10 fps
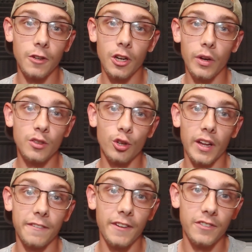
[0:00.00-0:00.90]
video. It took
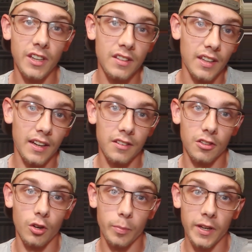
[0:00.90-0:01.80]
like 15 seconds to
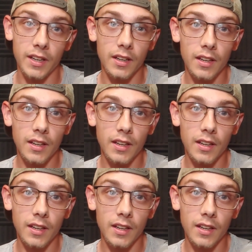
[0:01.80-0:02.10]
open it.